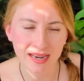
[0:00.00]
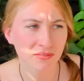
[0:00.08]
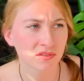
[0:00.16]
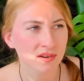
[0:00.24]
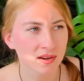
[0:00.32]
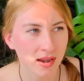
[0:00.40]

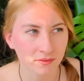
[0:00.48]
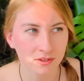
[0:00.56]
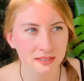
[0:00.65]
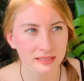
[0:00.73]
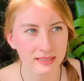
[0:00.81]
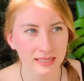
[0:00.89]
I've
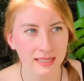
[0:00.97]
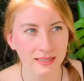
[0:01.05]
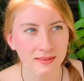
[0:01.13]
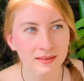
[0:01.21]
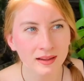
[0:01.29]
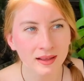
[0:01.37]
never
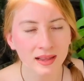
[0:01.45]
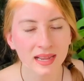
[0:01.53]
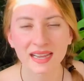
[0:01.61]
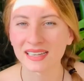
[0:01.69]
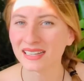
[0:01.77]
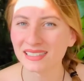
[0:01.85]
seen
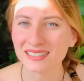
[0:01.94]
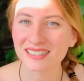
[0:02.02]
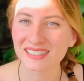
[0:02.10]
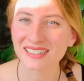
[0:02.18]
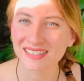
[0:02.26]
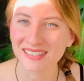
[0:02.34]
an
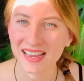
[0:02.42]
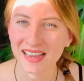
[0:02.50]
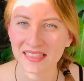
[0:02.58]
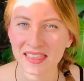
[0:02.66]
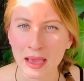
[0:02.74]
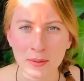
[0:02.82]
instance
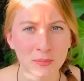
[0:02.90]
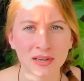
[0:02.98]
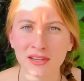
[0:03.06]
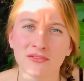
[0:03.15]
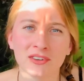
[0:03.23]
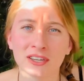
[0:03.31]
like that, but
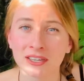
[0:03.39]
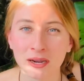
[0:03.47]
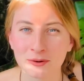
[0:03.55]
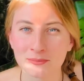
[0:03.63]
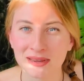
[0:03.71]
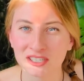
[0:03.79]
I figured I
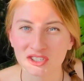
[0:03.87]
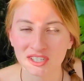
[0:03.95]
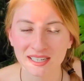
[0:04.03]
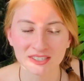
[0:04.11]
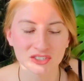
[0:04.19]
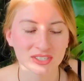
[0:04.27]
would mention
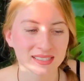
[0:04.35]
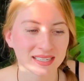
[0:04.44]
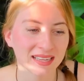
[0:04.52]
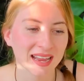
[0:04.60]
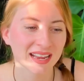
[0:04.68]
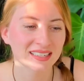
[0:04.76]
it just
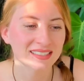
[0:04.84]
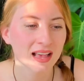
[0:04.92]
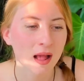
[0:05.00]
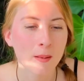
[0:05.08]
in case.